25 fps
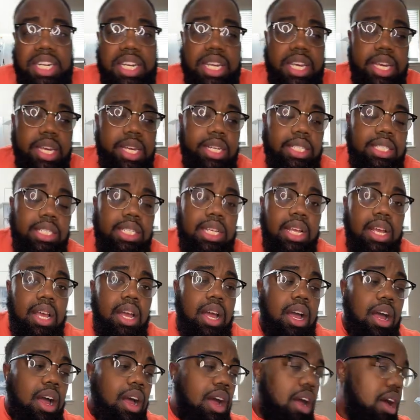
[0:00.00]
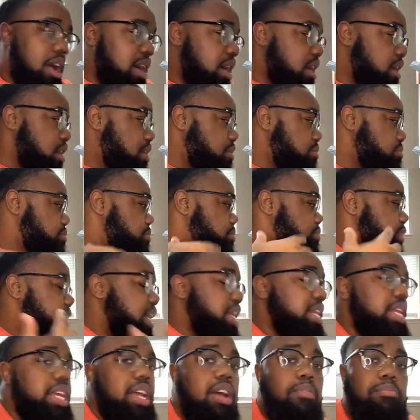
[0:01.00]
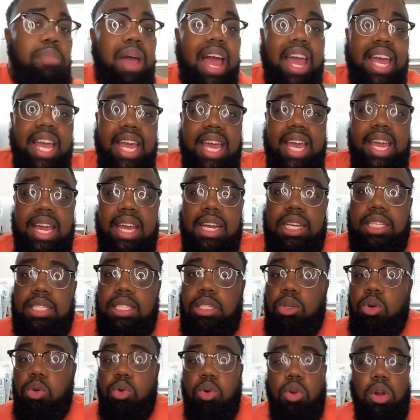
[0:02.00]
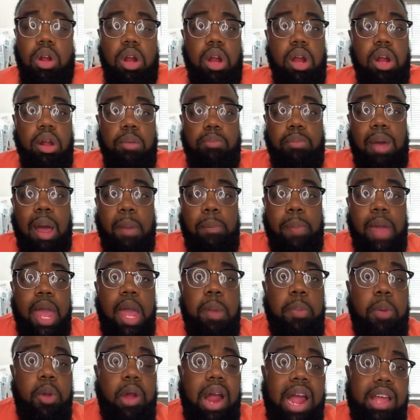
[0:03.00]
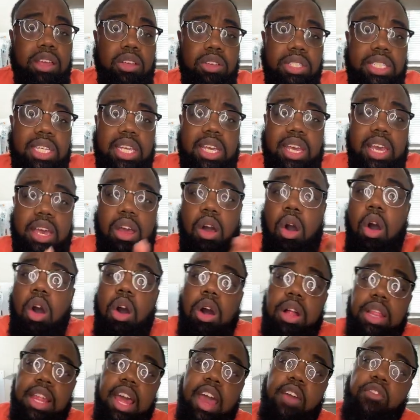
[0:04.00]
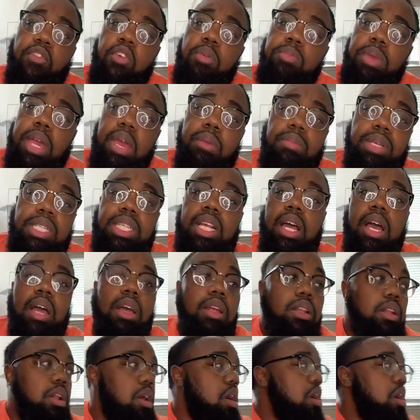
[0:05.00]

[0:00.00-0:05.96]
jigs, any of my inks or my paper, I usually get all that from Amazon.